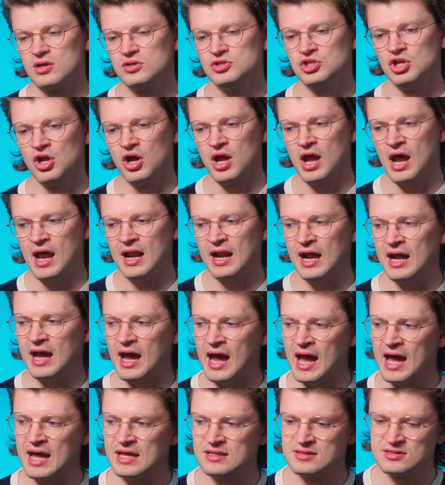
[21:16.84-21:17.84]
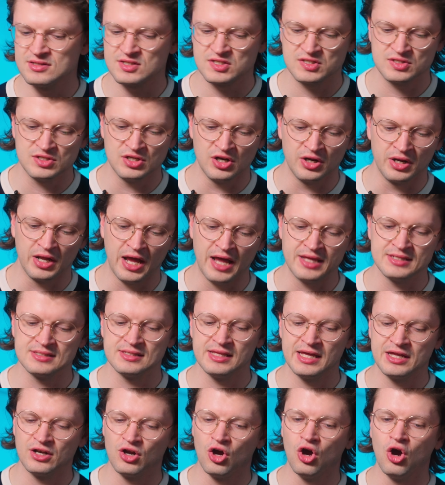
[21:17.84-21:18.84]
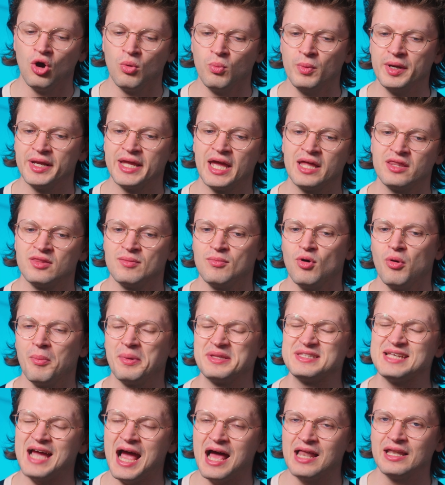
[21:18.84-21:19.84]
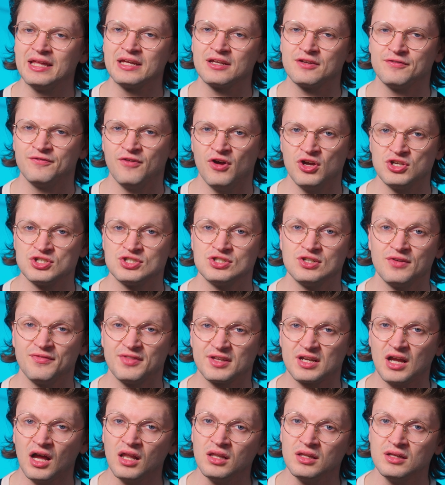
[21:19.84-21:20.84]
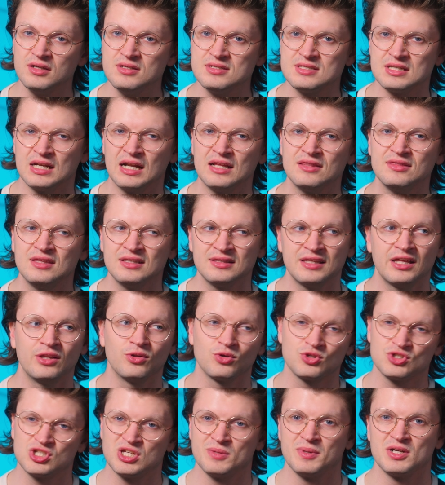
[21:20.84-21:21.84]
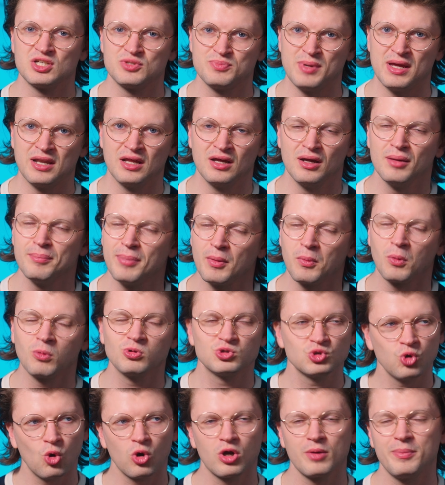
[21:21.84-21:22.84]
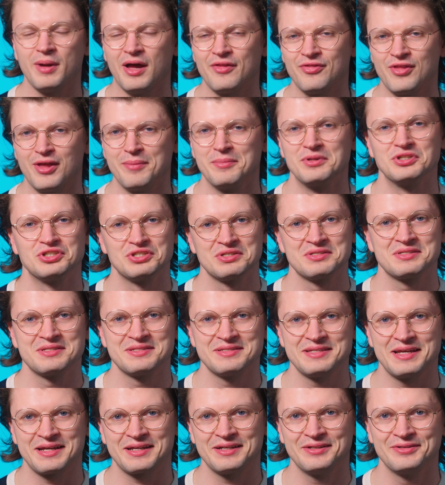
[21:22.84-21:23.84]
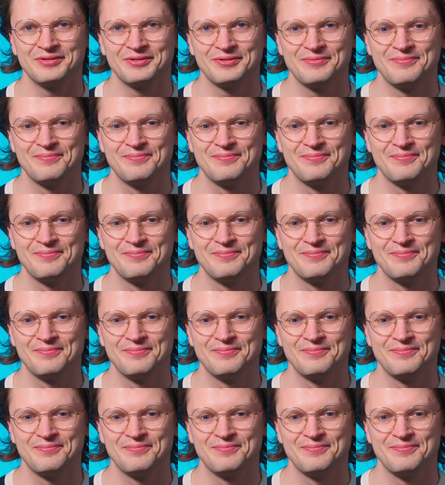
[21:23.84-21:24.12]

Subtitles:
As later on we get the more metallic version of the colors, and I think they look so much better, but we'll talk about them in just a second.